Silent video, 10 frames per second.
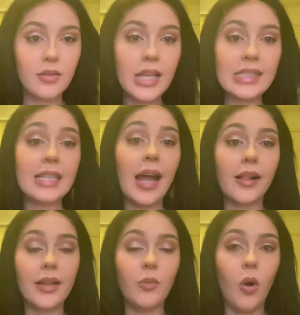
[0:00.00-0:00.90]

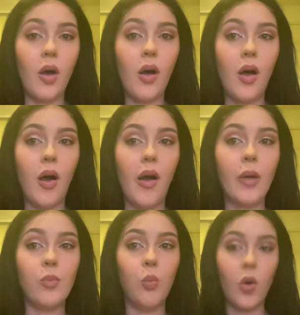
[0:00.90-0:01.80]
exactly what I
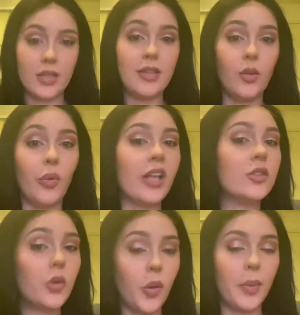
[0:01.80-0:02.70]
wanted the wig
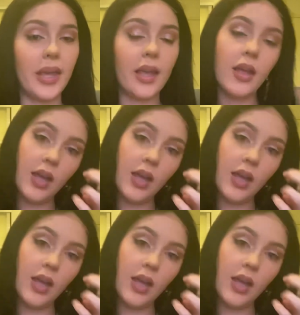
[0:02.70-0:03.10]
to be.